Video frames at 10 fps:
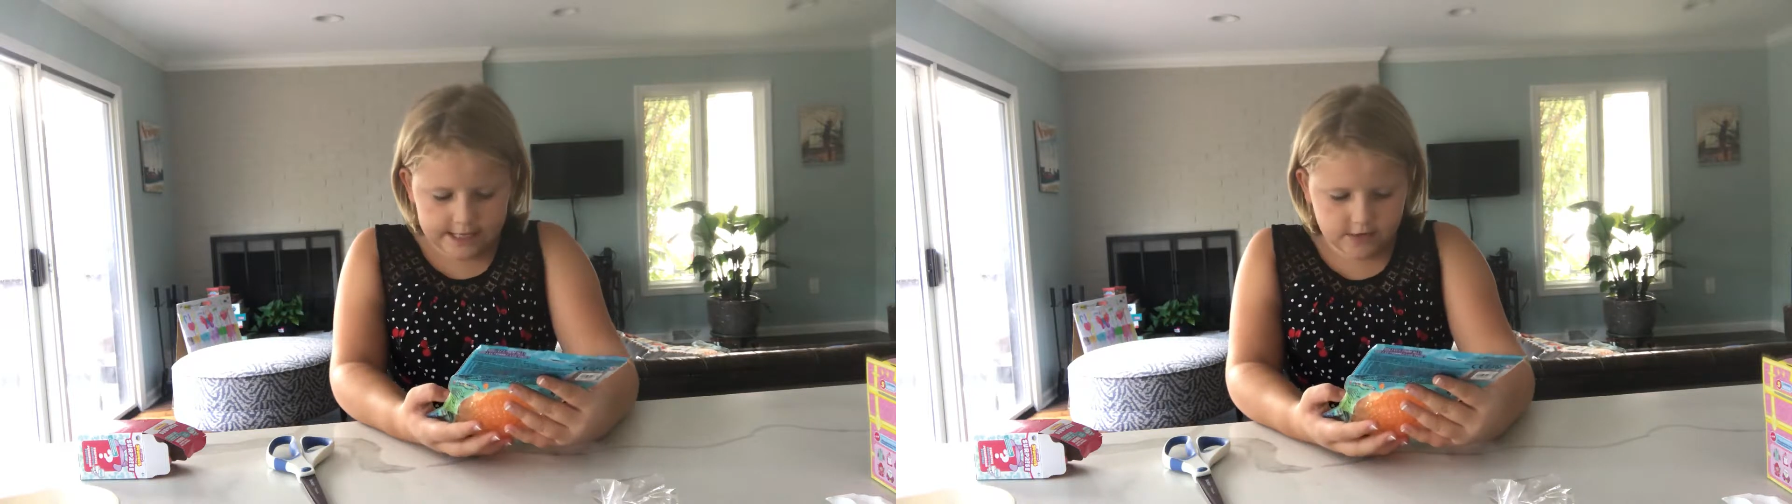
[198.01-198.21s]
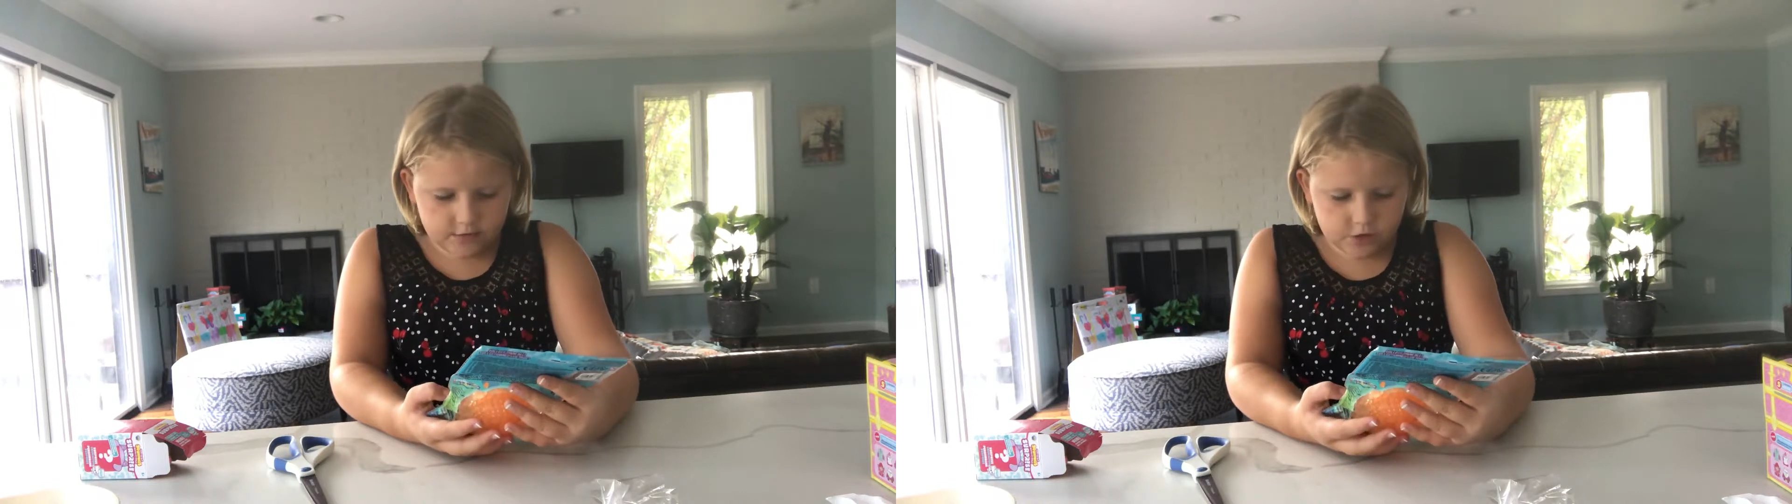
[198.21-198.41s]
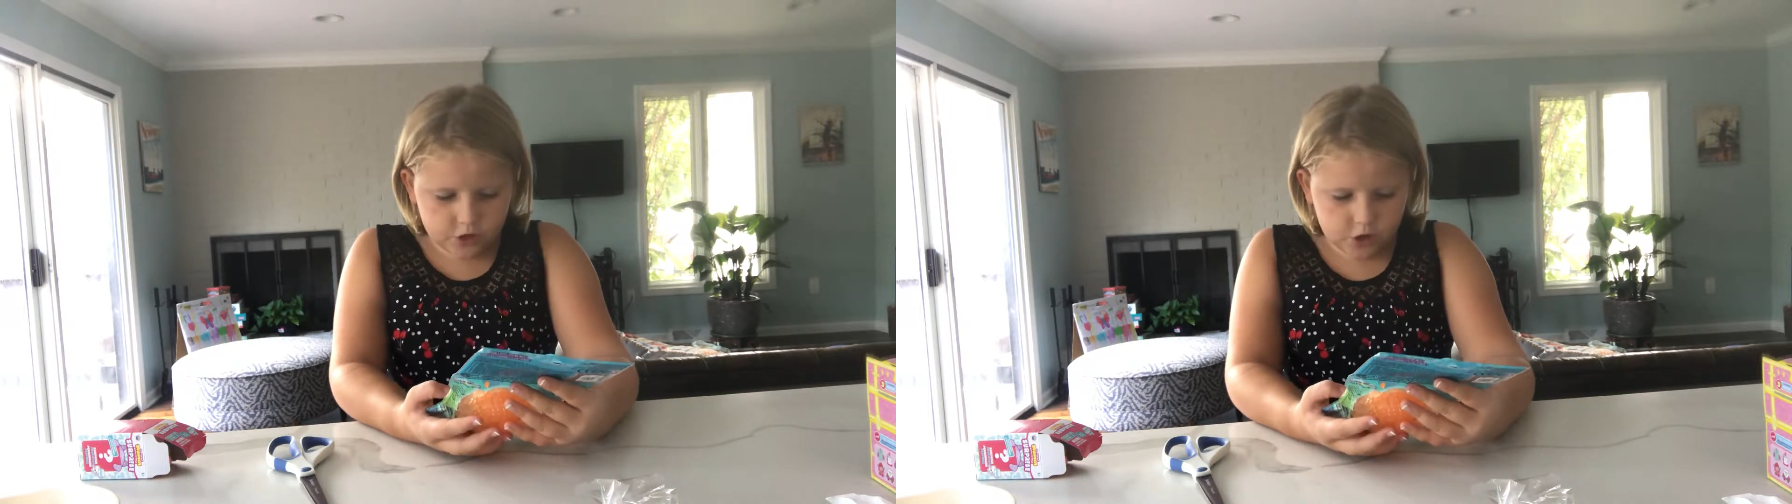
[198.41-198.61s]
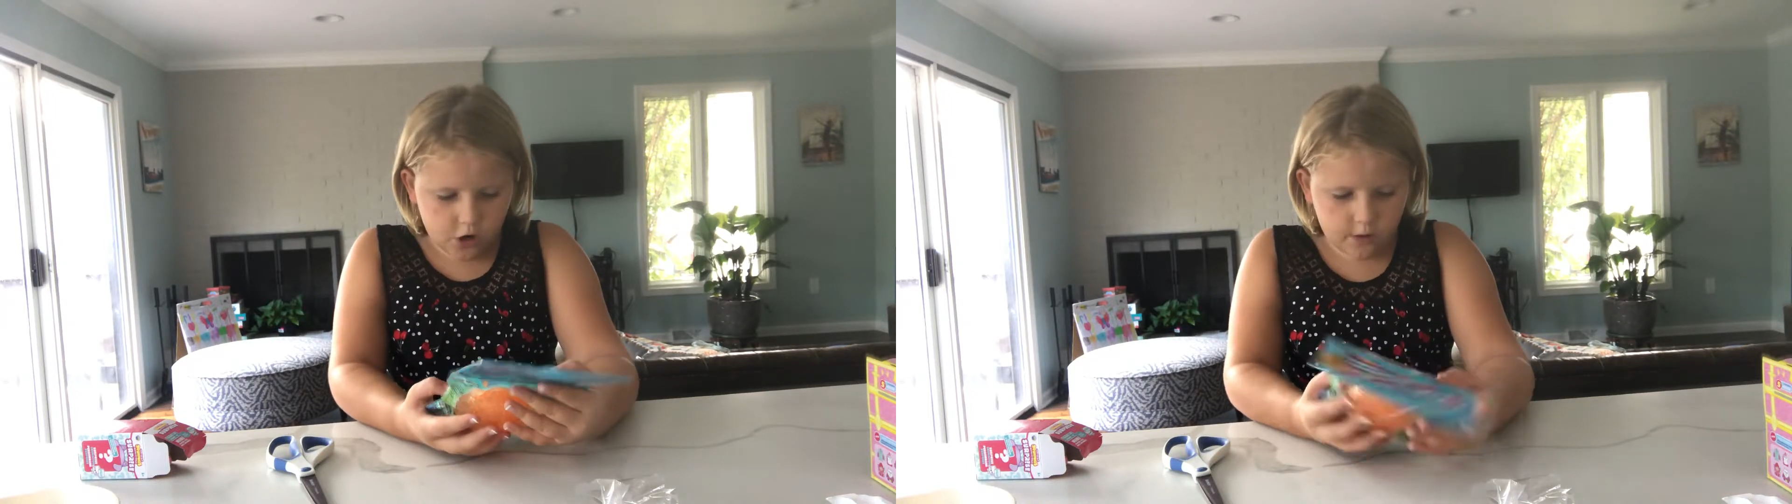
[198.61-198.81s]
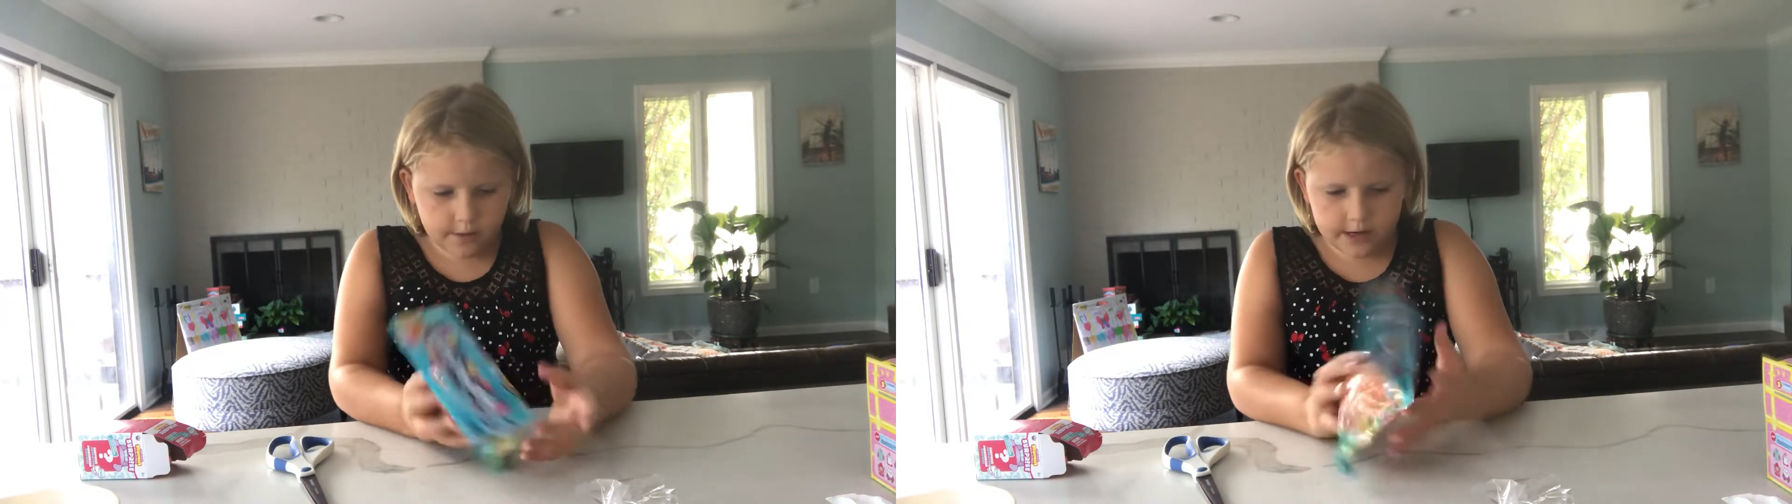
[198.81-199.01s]
there's a
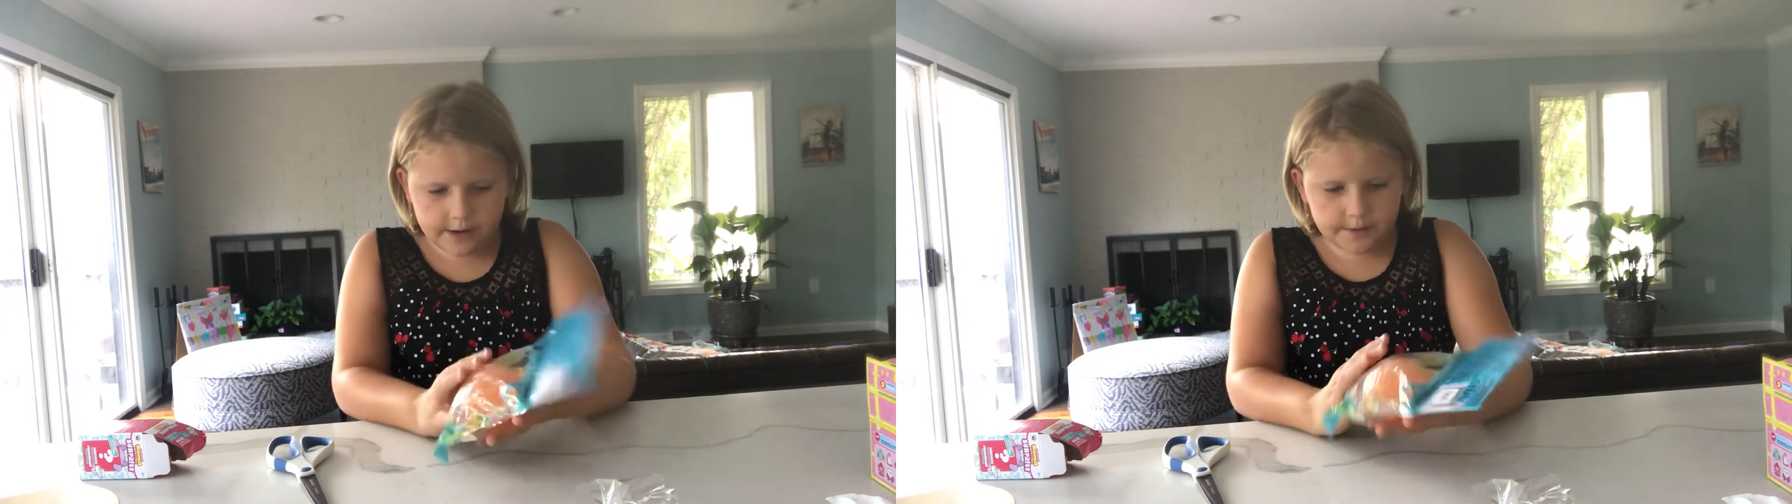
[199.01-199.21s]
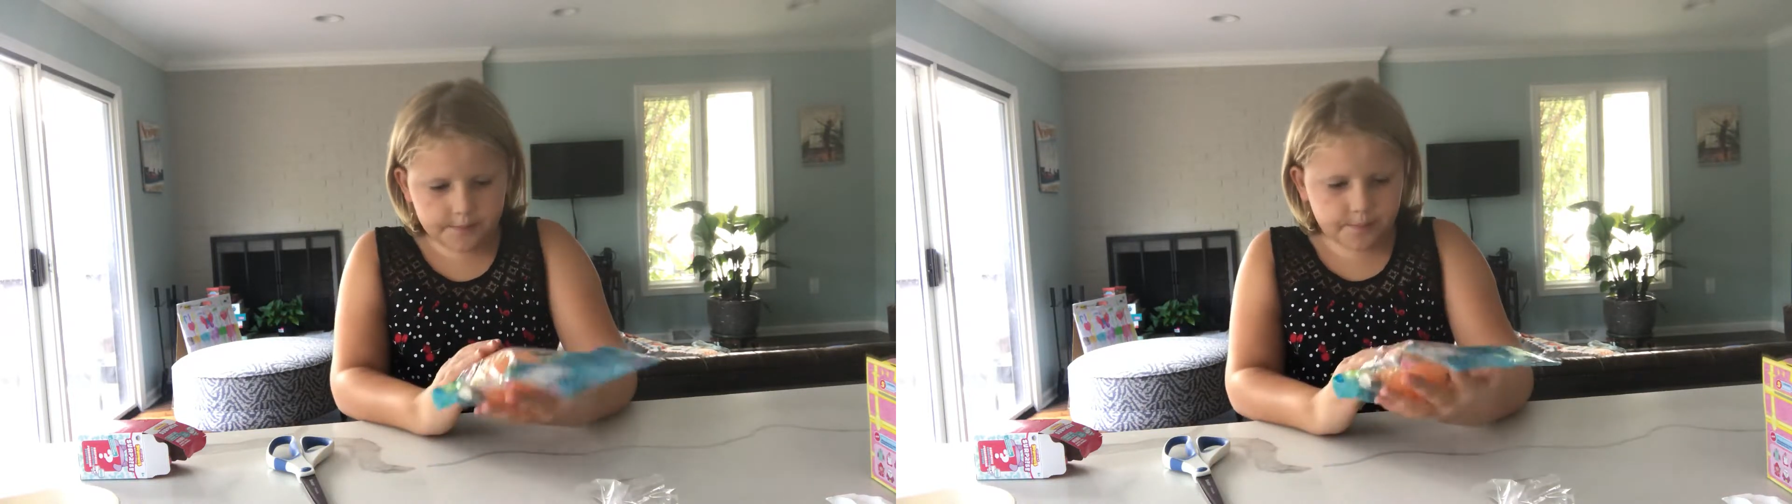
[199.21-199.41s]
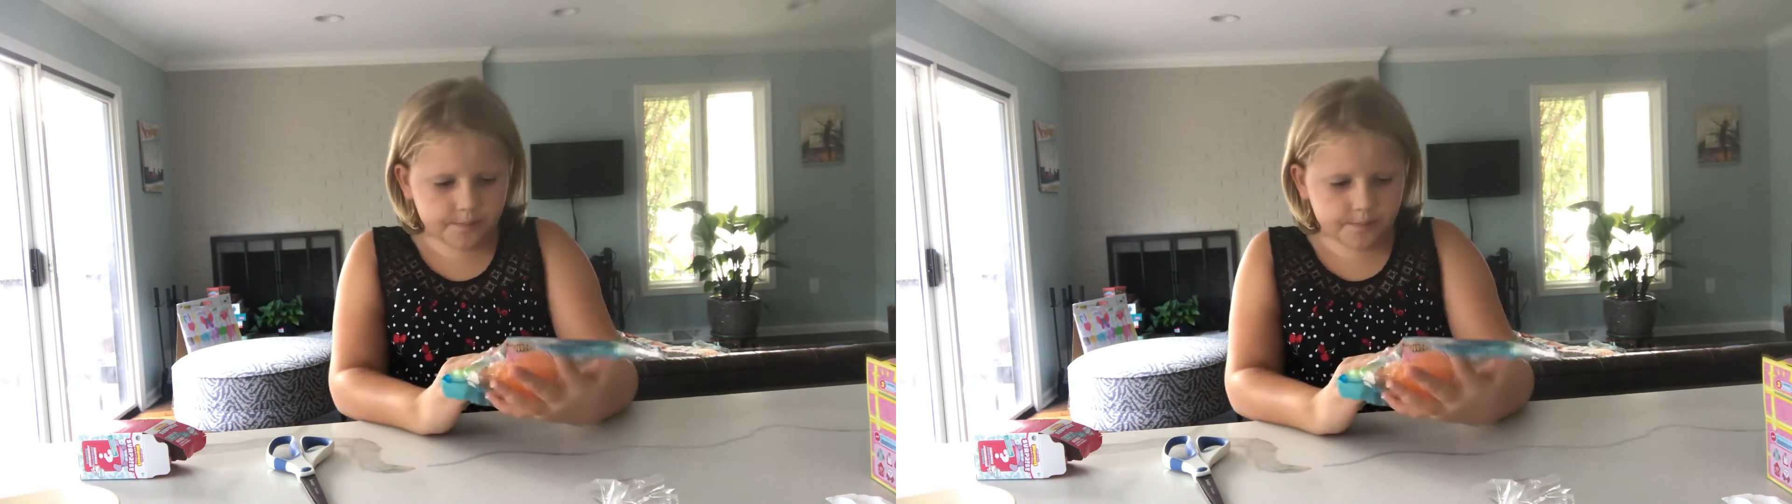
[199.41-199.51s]
charm in it.